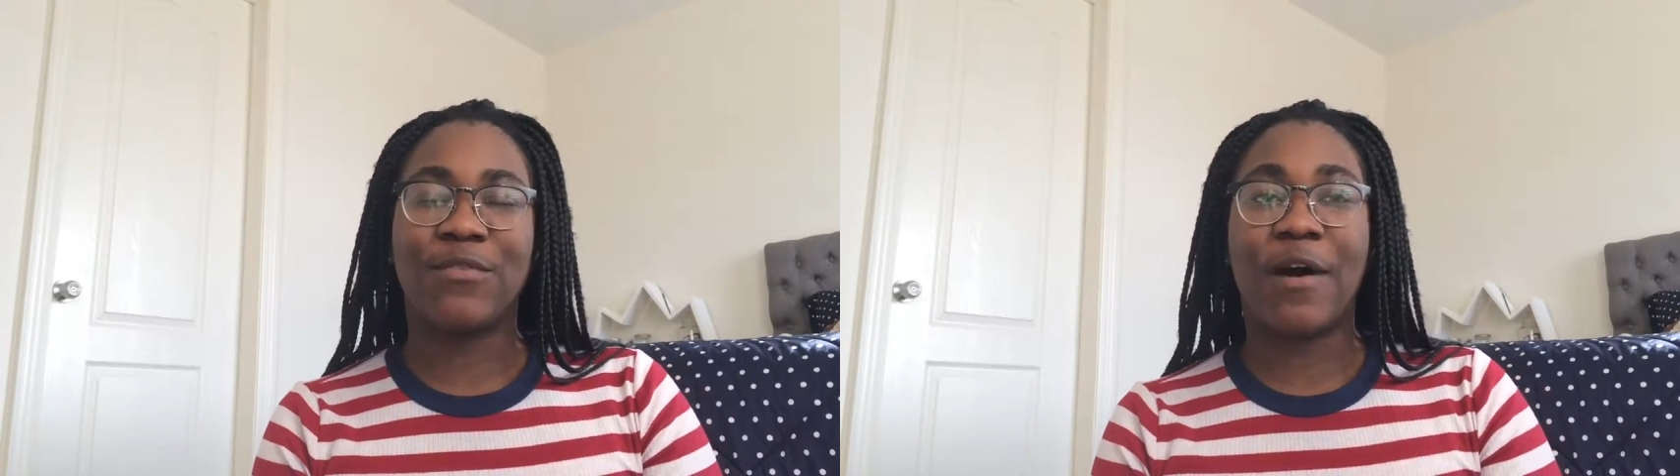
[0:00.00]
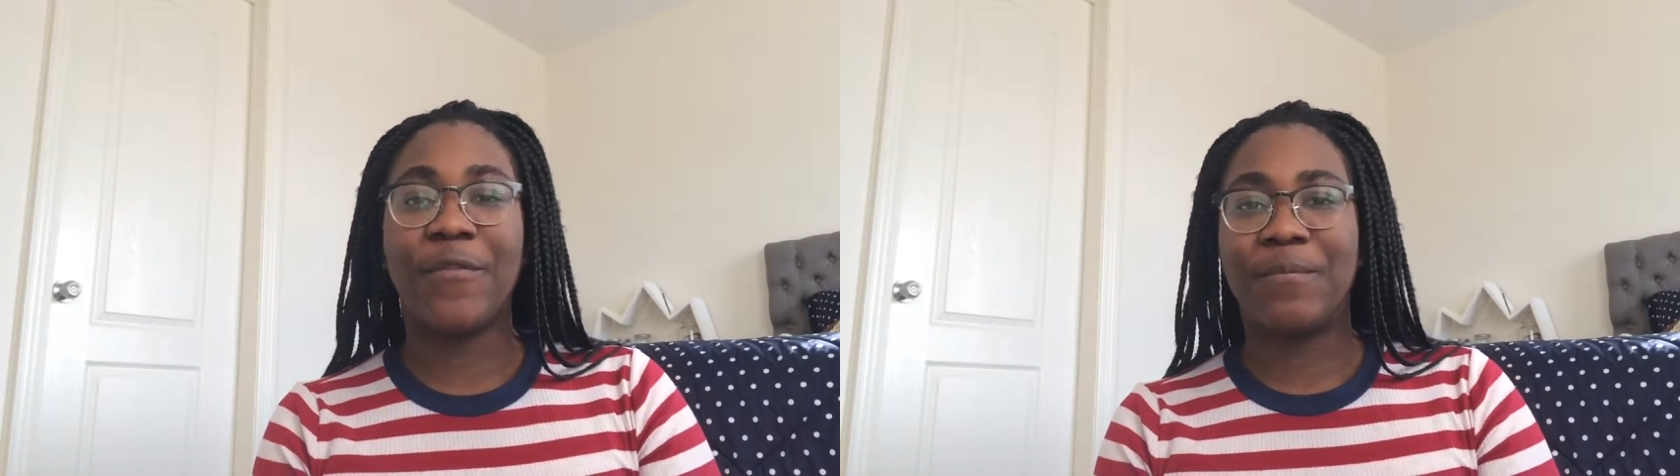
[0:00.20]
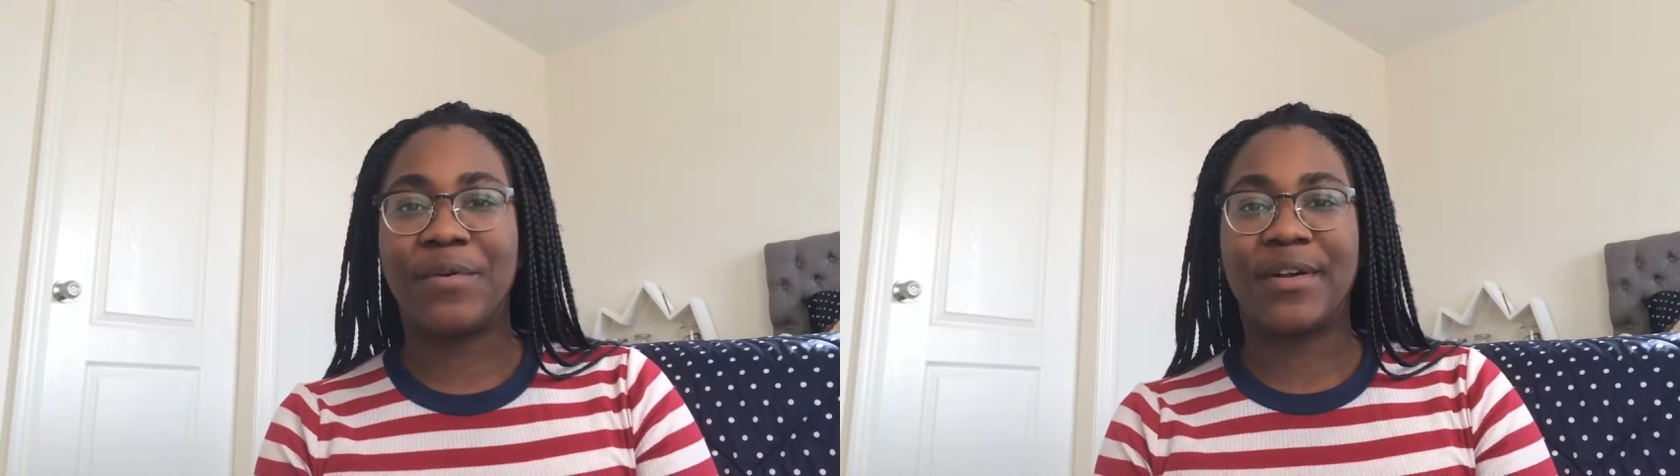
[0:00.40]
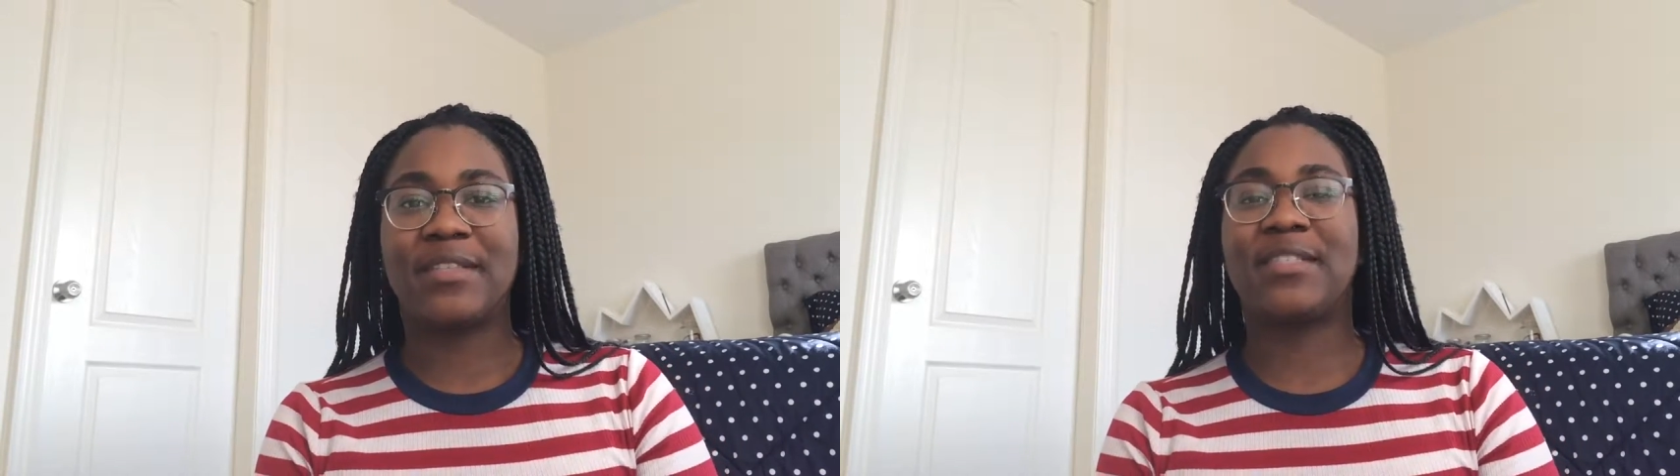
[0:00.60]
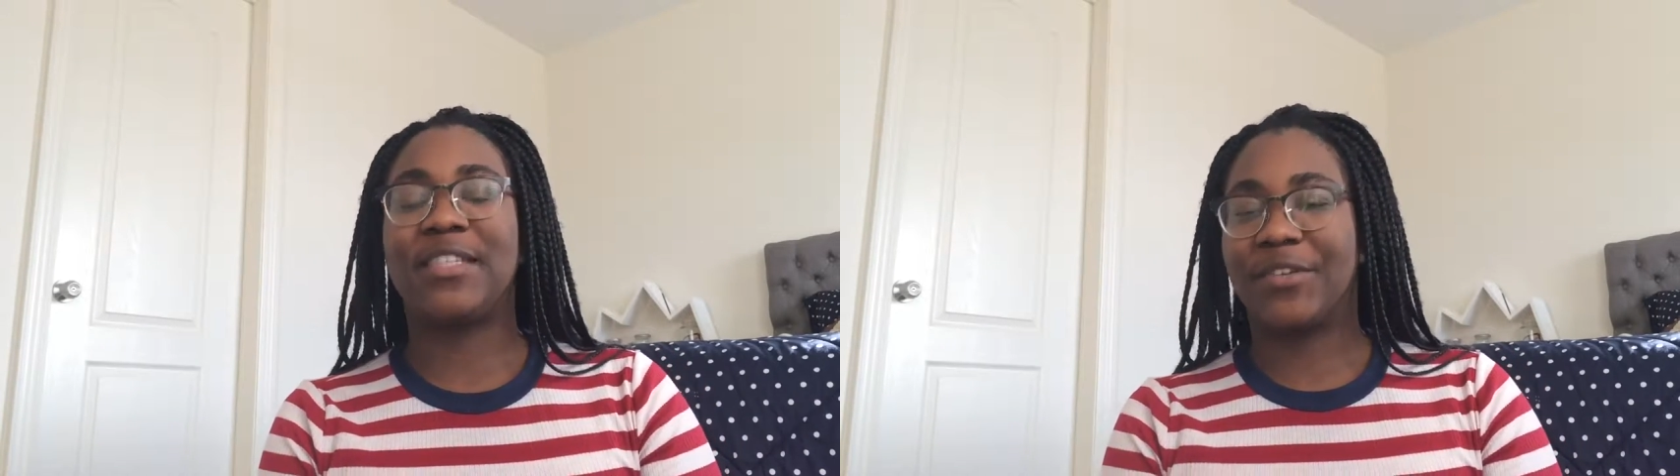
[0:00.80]
of all the
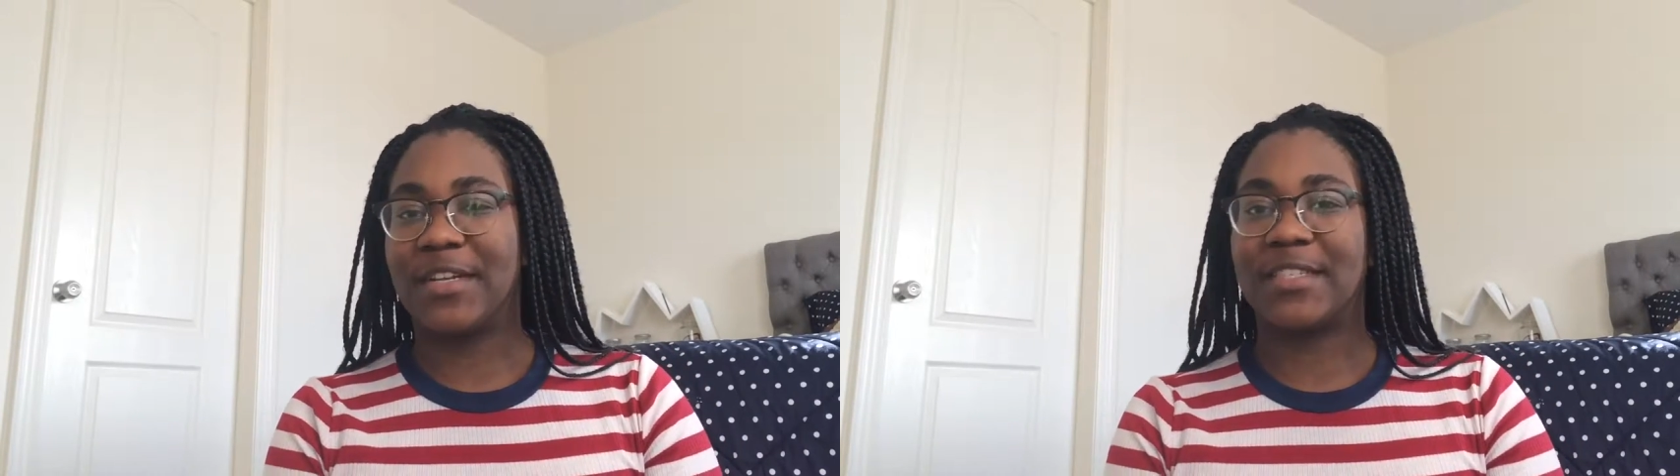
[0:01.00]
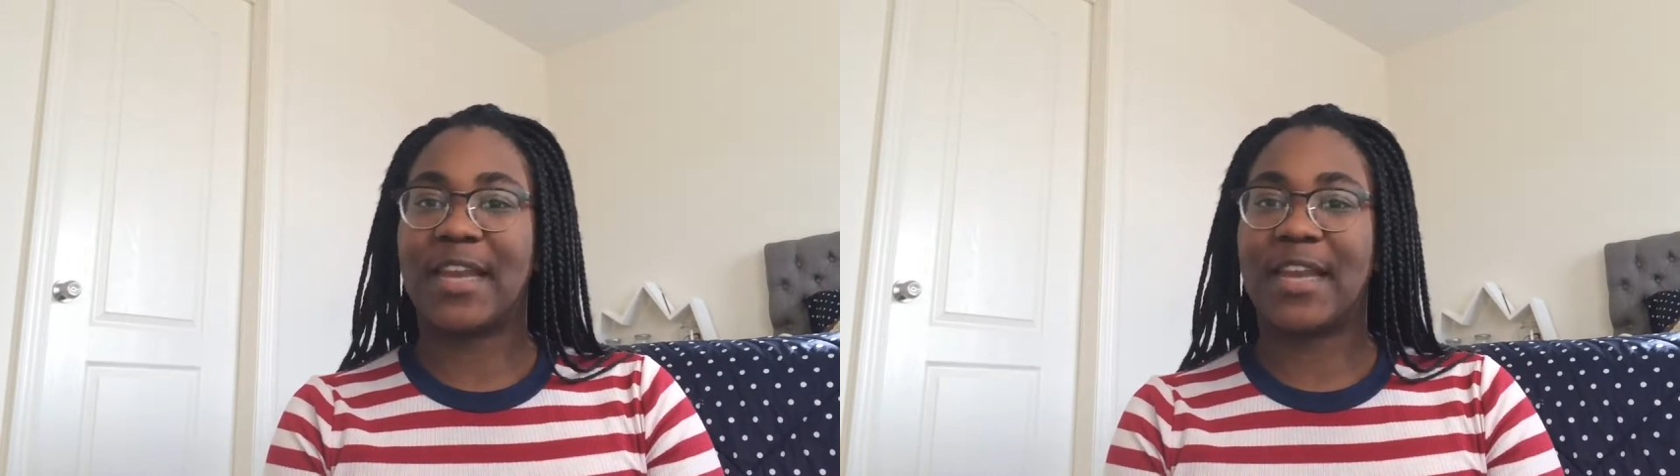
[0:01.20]
books series